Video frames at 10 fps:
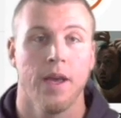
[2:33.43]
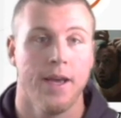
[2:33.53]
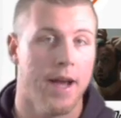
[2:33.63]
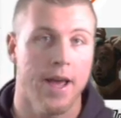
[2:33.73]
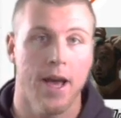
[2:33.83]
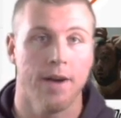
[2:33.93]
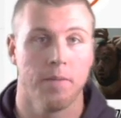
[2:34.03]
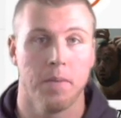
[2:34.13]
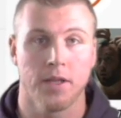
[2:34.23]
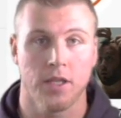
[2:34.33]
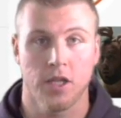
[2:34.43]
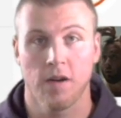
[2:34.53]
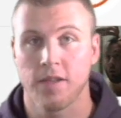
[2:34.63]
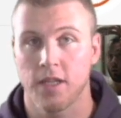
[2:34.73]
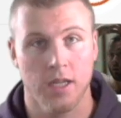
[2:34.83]
And I have a monthly
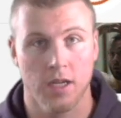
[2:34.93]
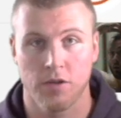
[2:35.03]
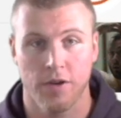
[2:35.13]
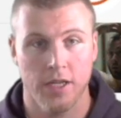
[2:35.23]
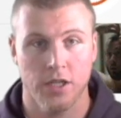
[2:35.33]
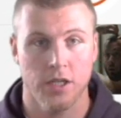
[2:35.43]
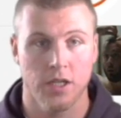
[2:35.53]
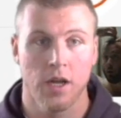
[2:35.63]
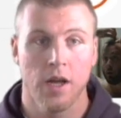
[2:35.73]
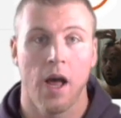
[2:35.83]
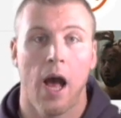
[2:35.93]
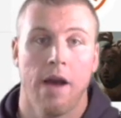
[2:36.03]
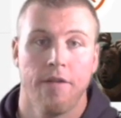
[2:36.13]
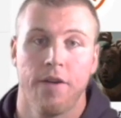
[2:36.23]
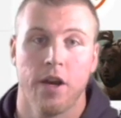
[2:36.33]
service that sells razors.
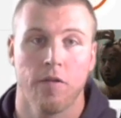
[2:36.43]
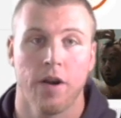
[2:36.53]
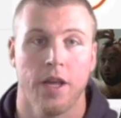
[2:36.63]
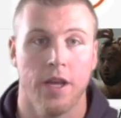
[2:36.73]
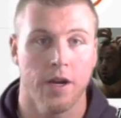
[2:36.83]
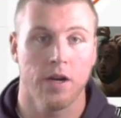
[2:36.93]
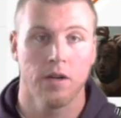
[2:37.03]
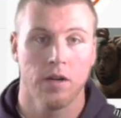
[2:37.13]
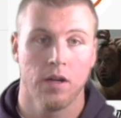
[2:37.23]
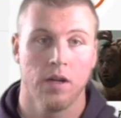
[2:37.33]
I have a video right here.